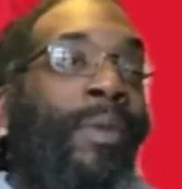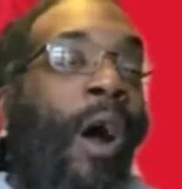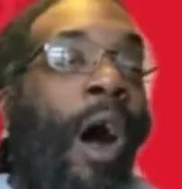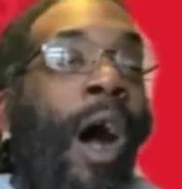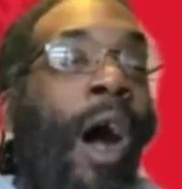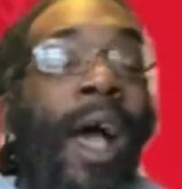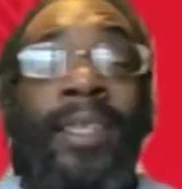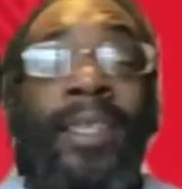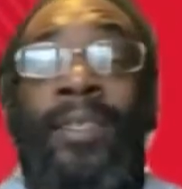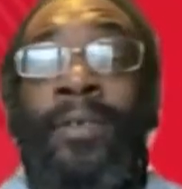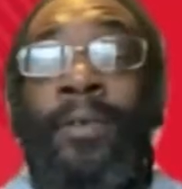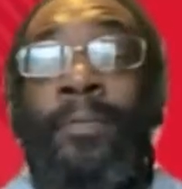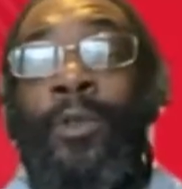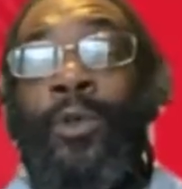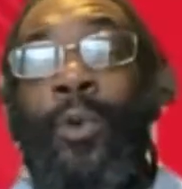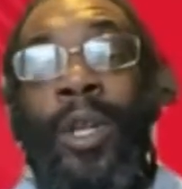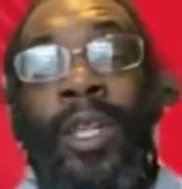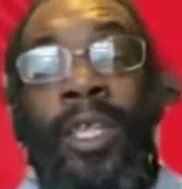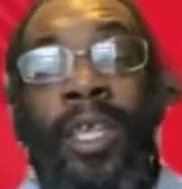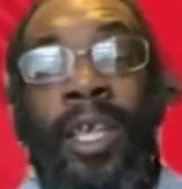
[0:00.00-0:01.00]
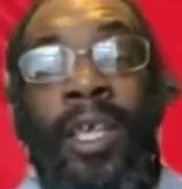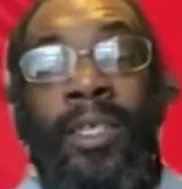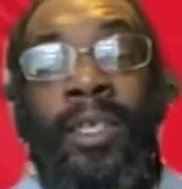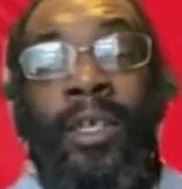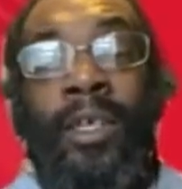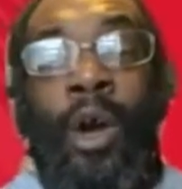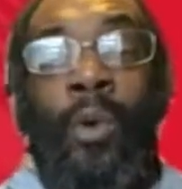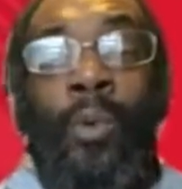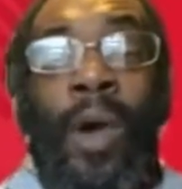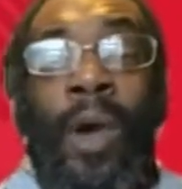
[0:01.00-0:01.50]
artists of 20 years
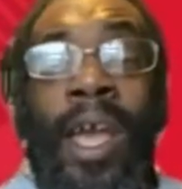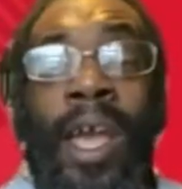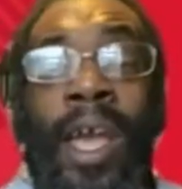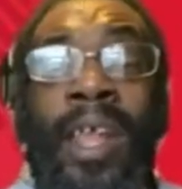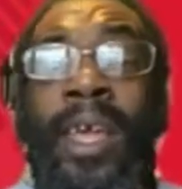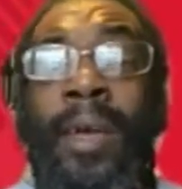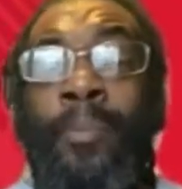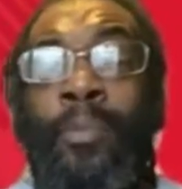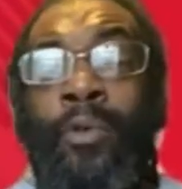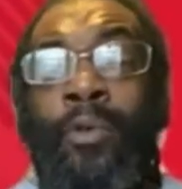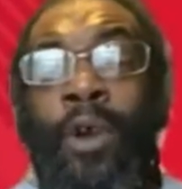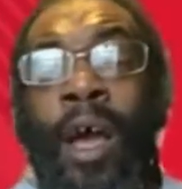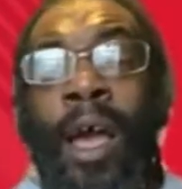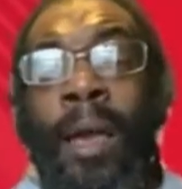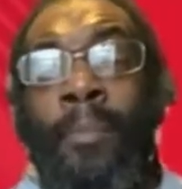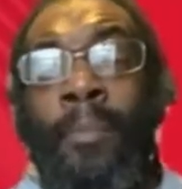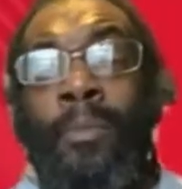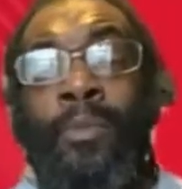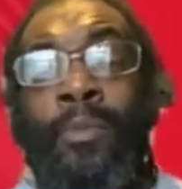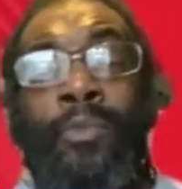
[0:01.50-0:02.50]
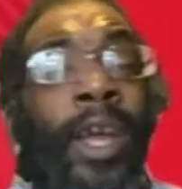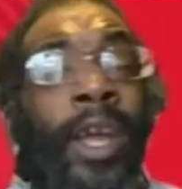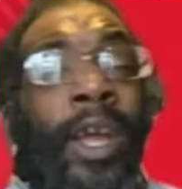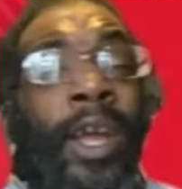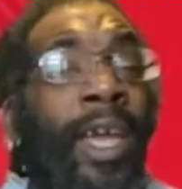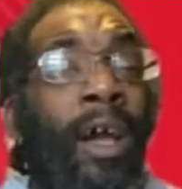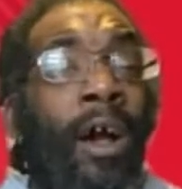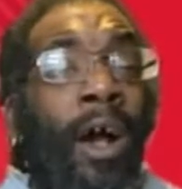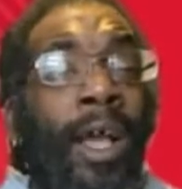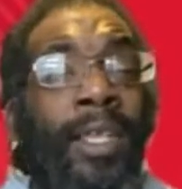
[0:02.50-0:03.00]
ago were in their prime,
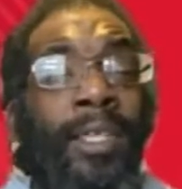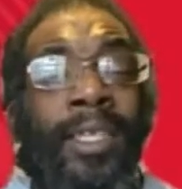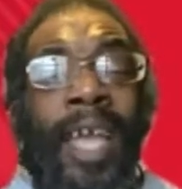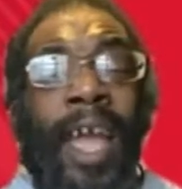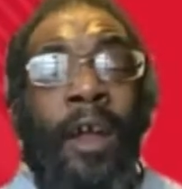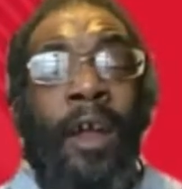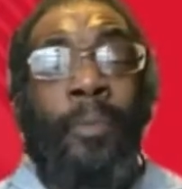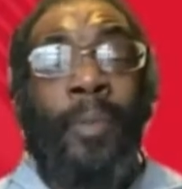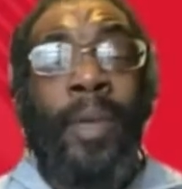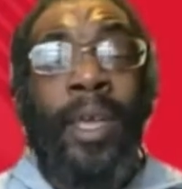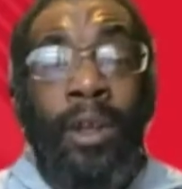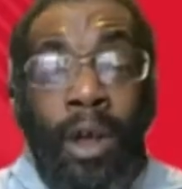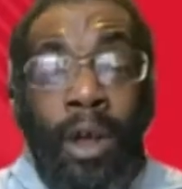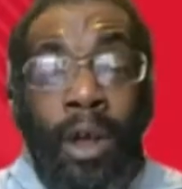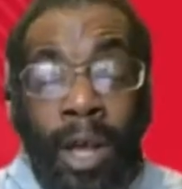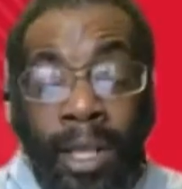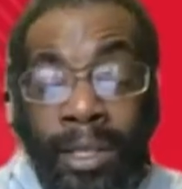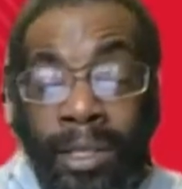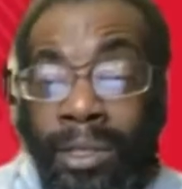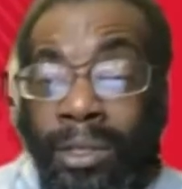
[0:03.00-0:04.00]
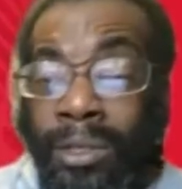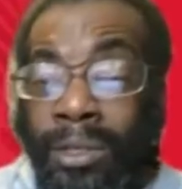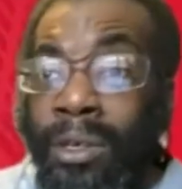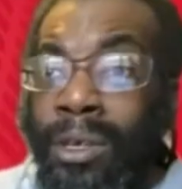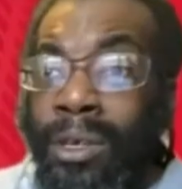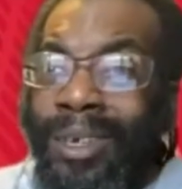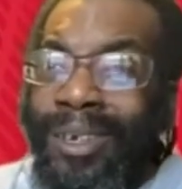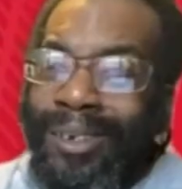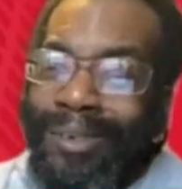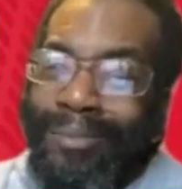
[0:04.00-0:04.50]
reggae artists, Caribbean artists,
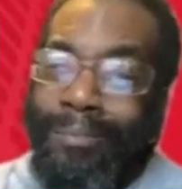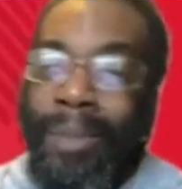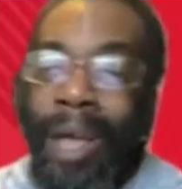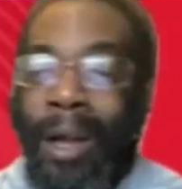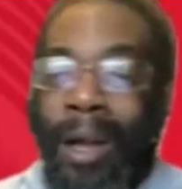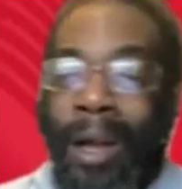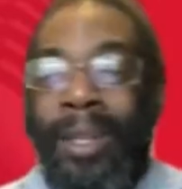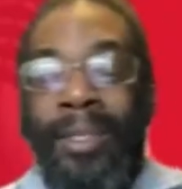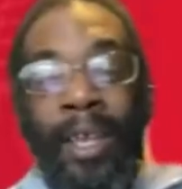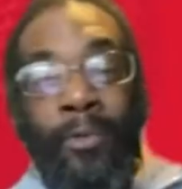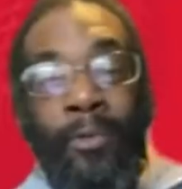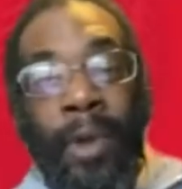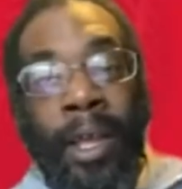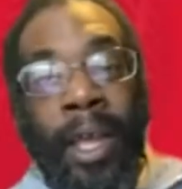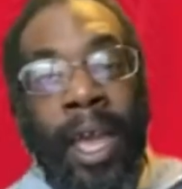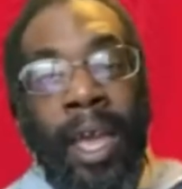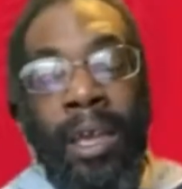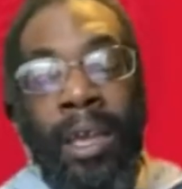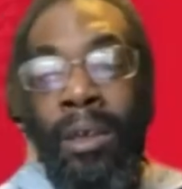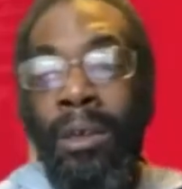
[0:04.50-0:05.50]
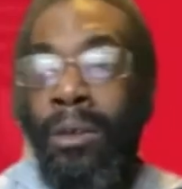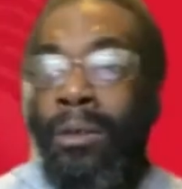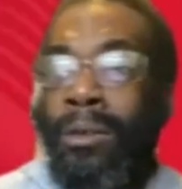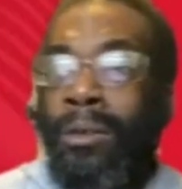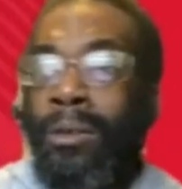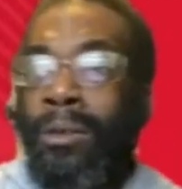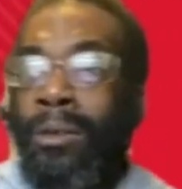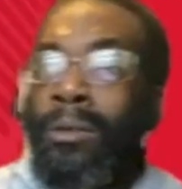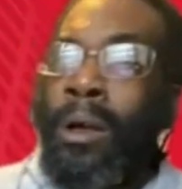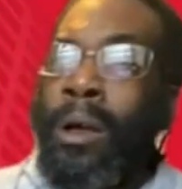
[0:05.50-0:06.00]
I'm gonna say reggae.
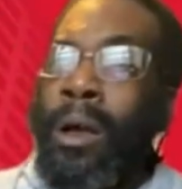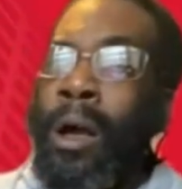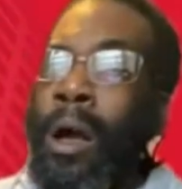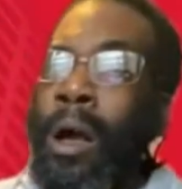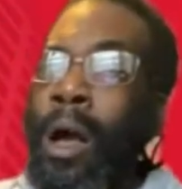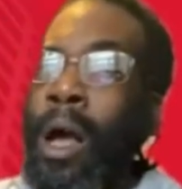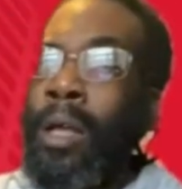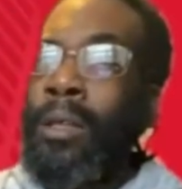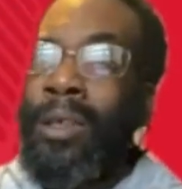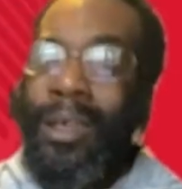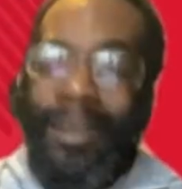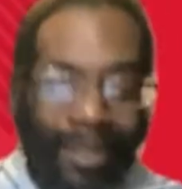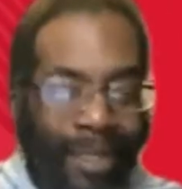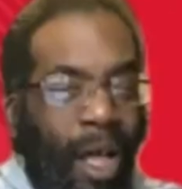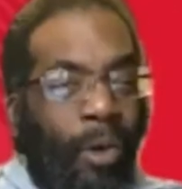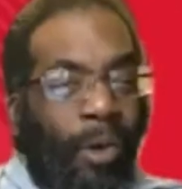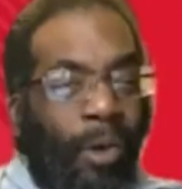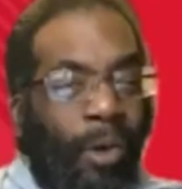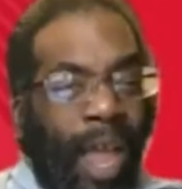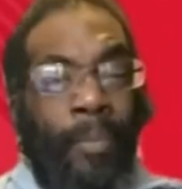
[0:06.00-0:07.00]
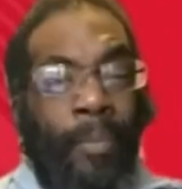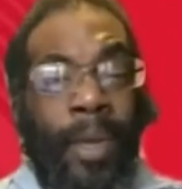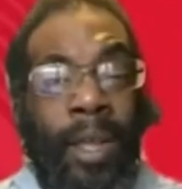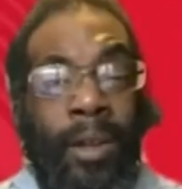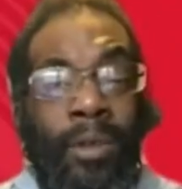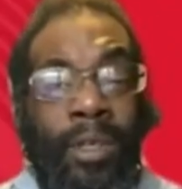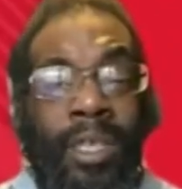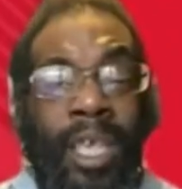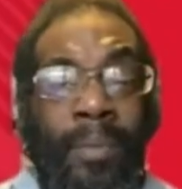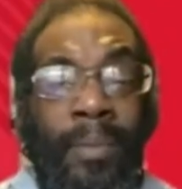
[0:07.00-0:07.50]
Uh, no,
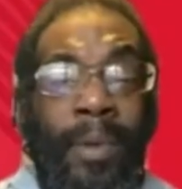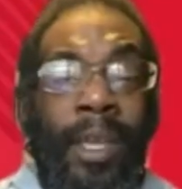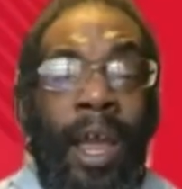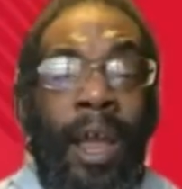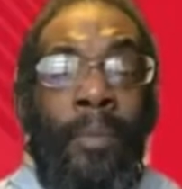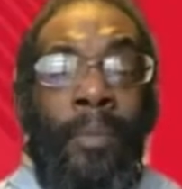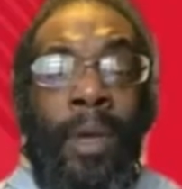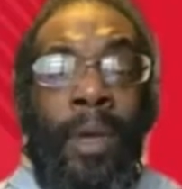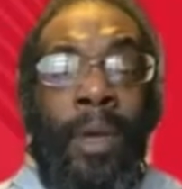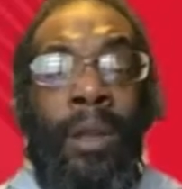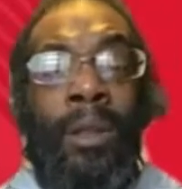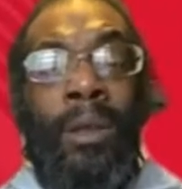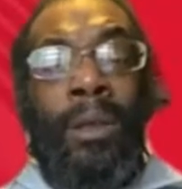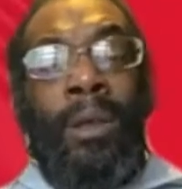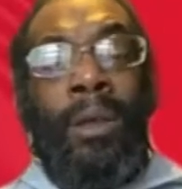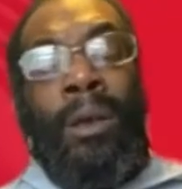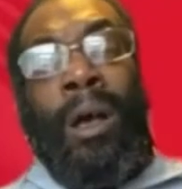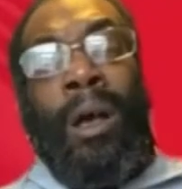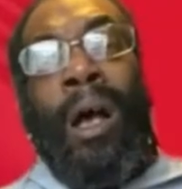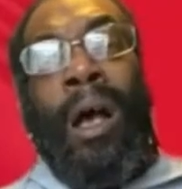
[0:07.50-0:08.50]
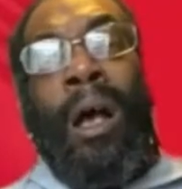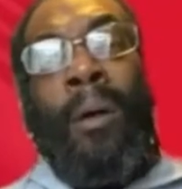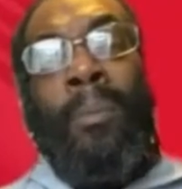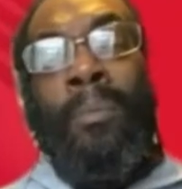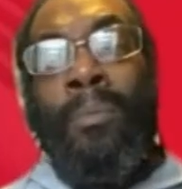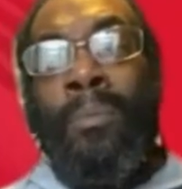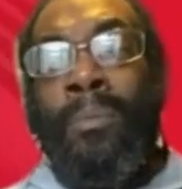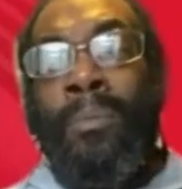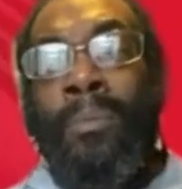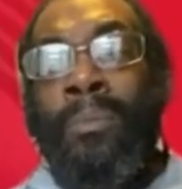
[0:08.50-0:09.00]
Caribbean. Let's keep it Caribbean.
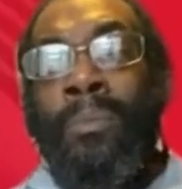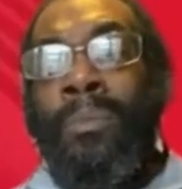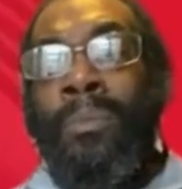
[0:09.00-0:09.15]
Um,